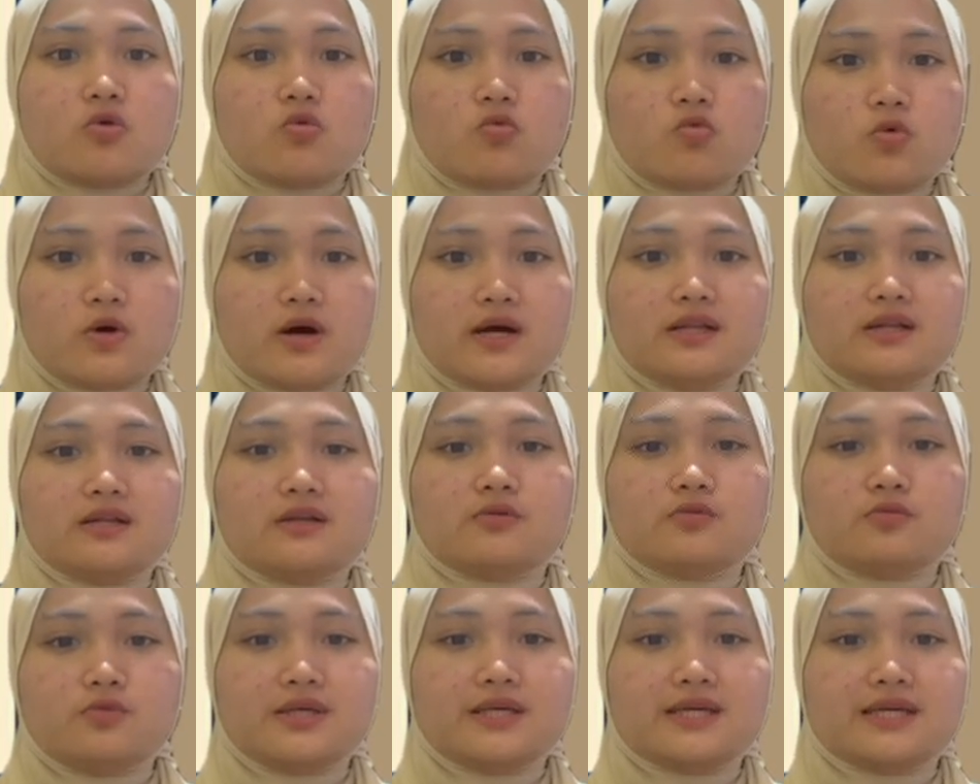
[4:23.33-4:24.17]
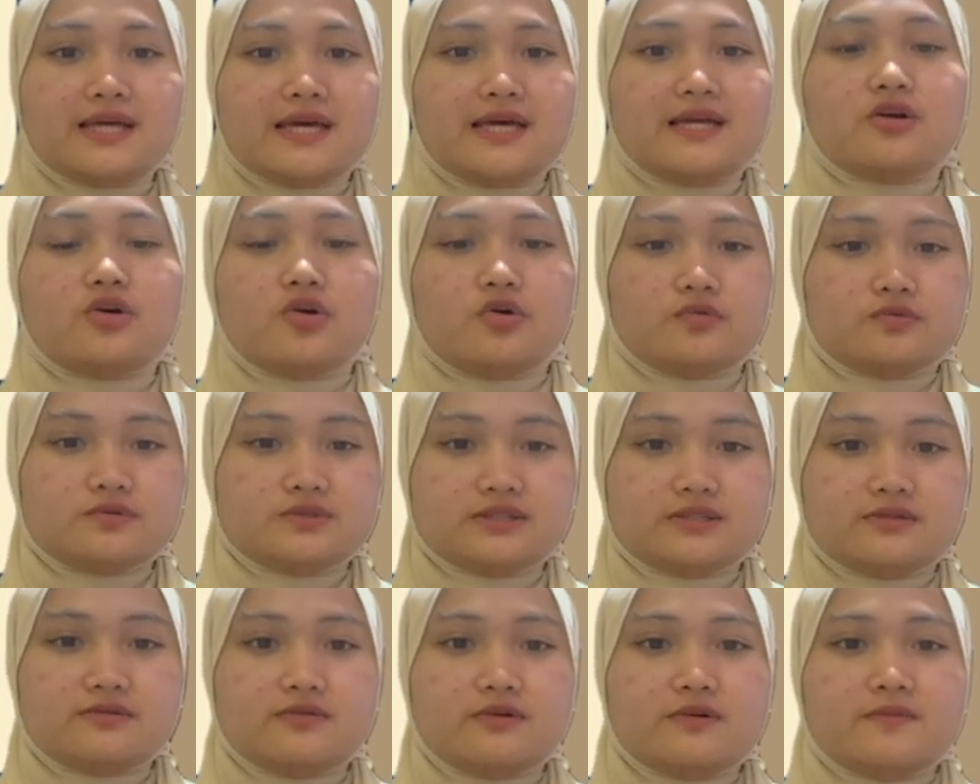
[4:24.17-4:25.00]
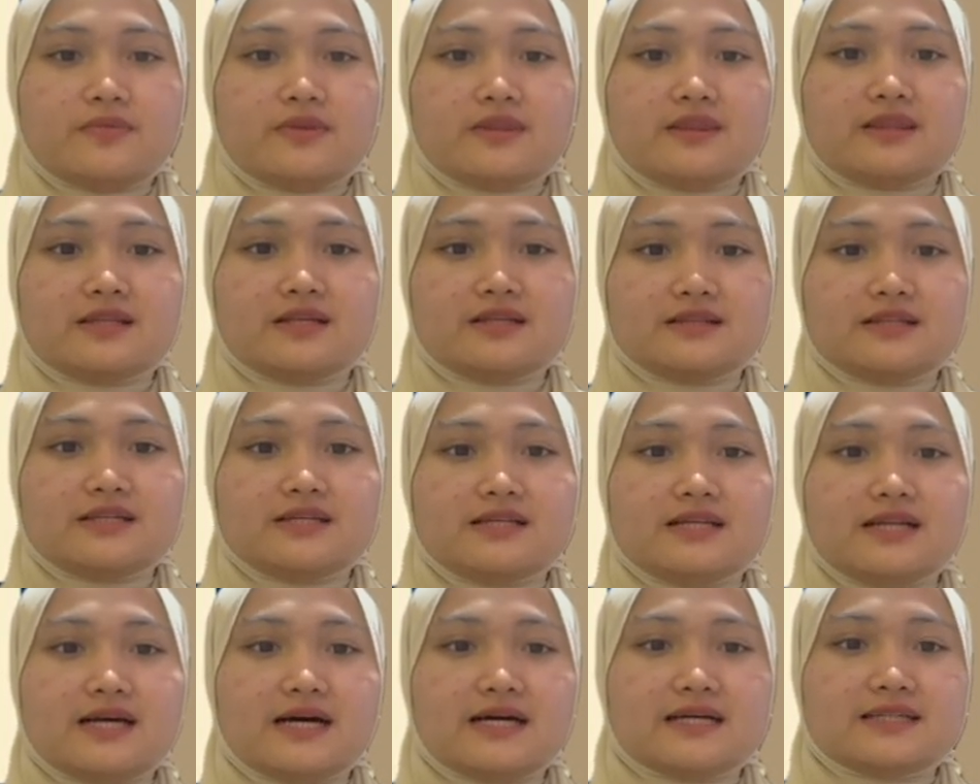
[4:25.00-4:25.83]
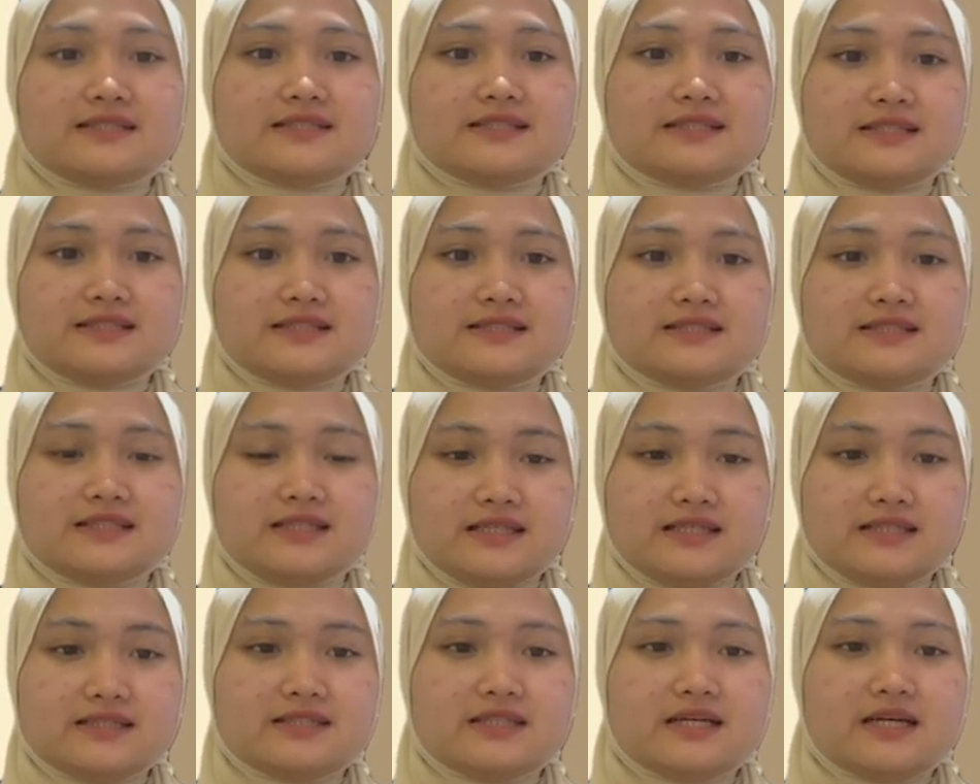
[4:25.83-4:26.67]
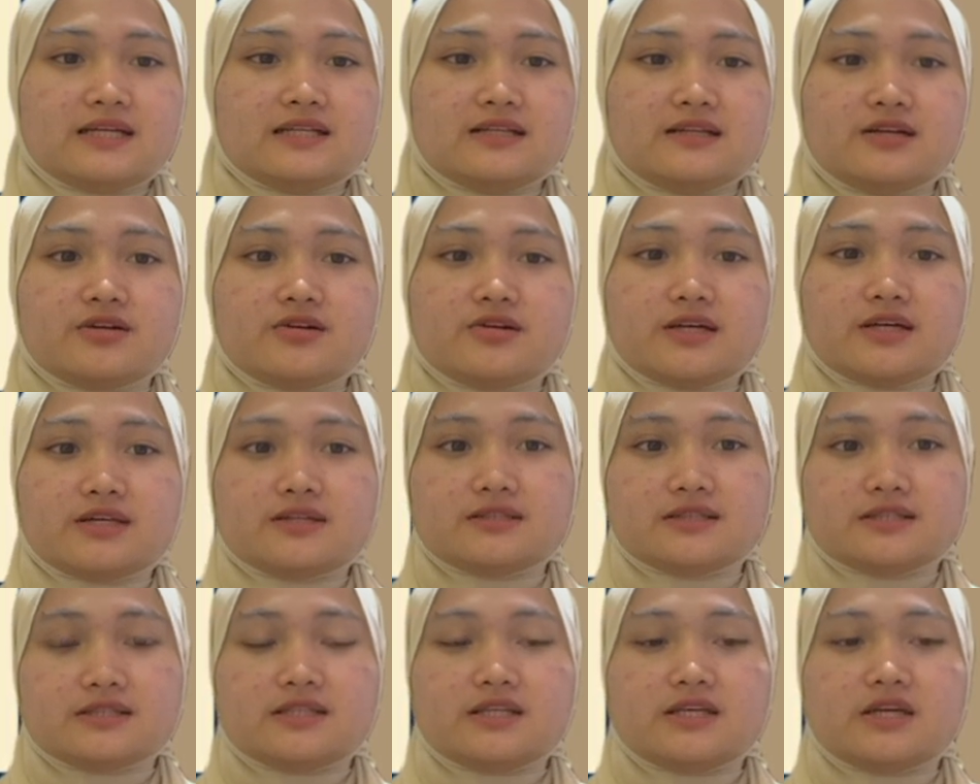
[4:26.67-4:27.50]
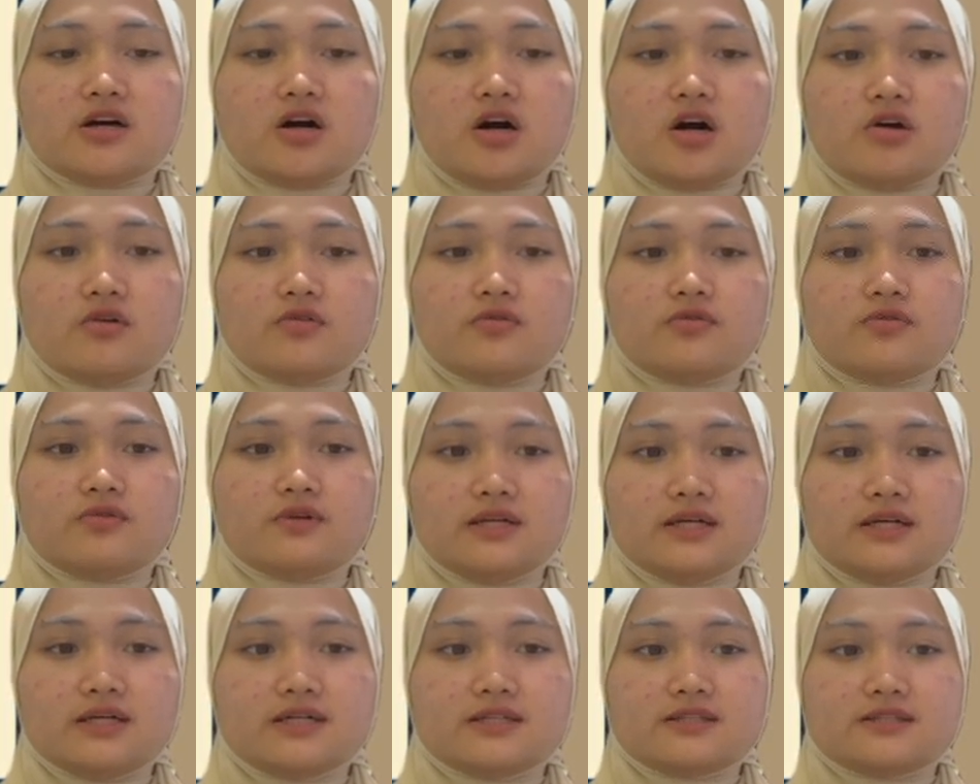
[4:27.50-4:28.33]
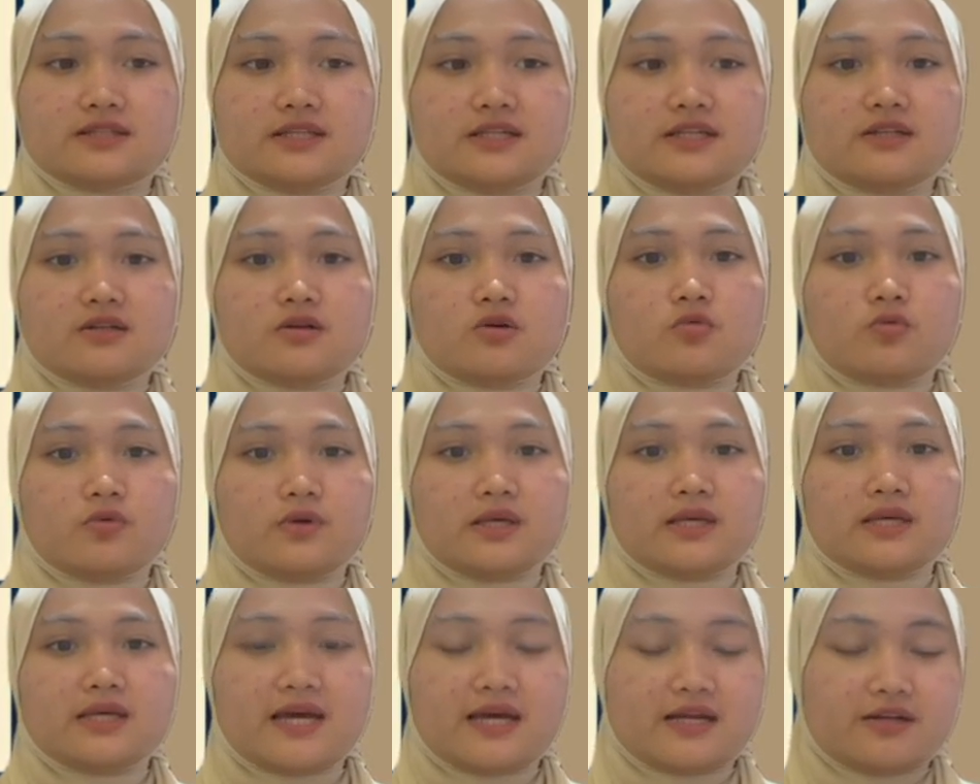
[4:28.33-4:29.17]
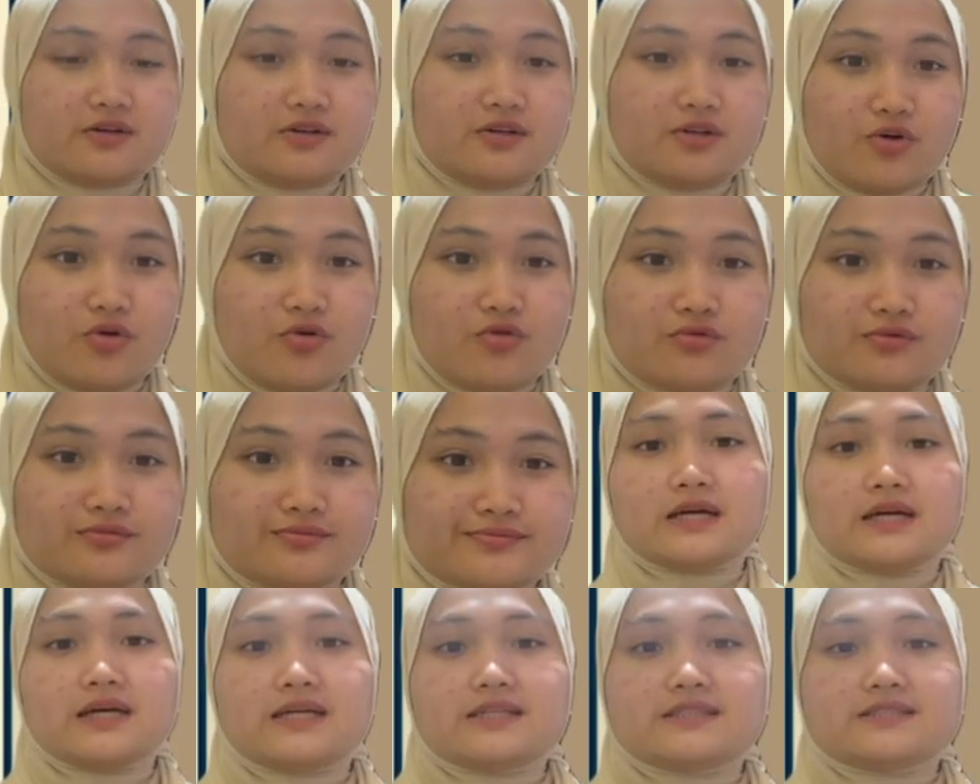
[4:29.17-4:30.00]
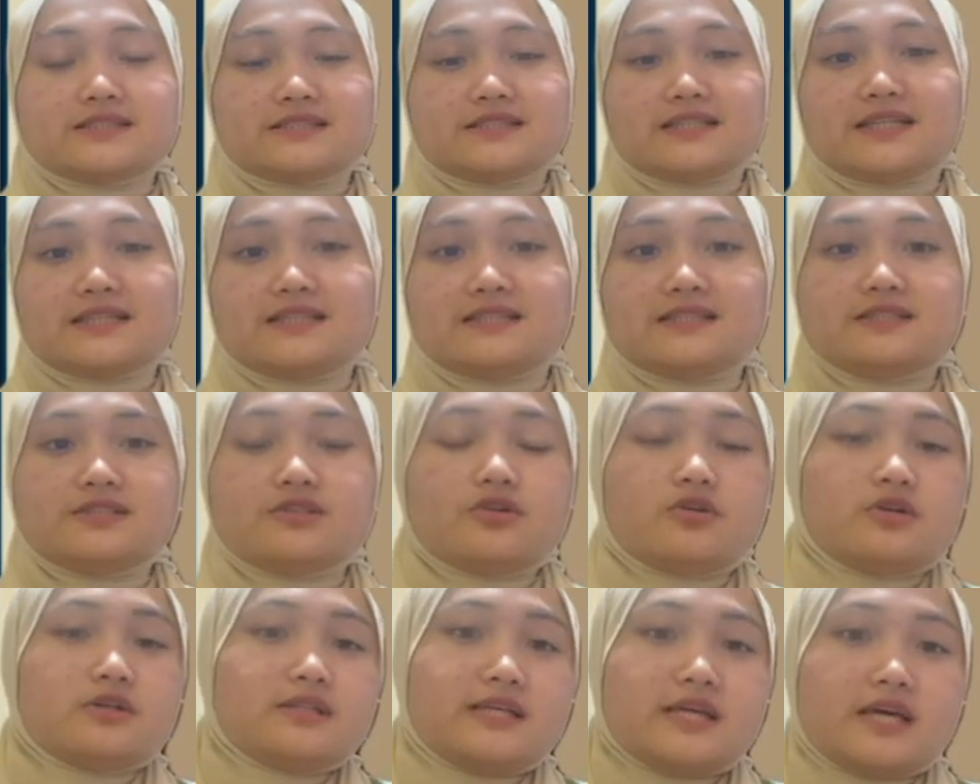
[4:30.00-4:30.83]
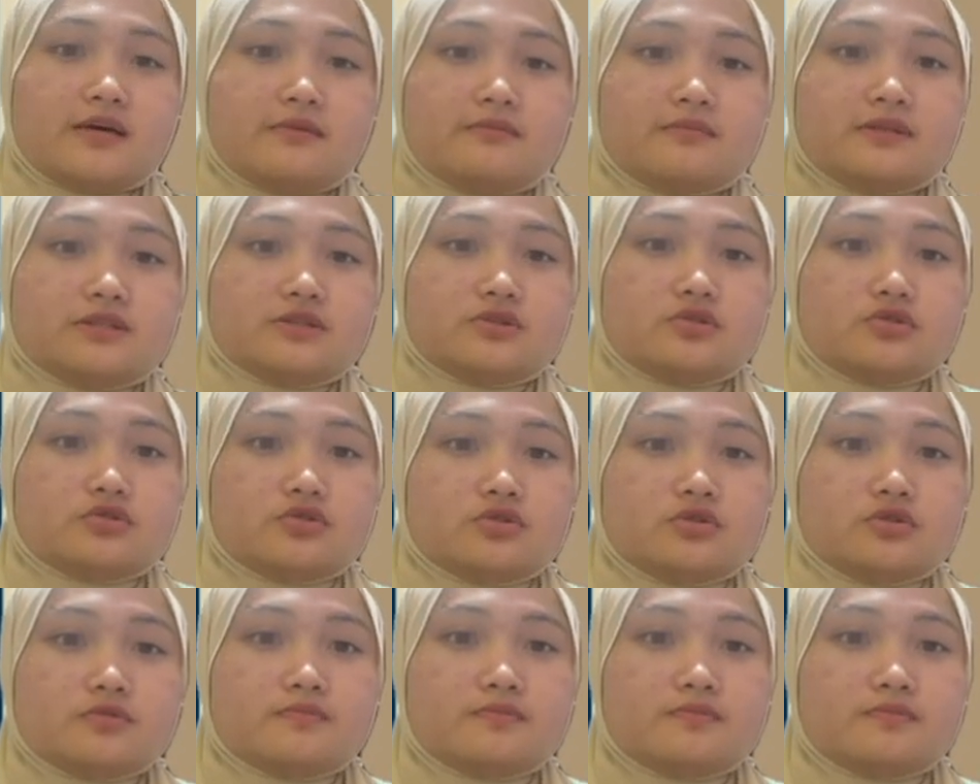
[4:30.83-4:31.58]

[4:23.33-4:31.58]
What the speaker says: what we can observe. The thing as is the reality of the thing we cannot know. Science is only able to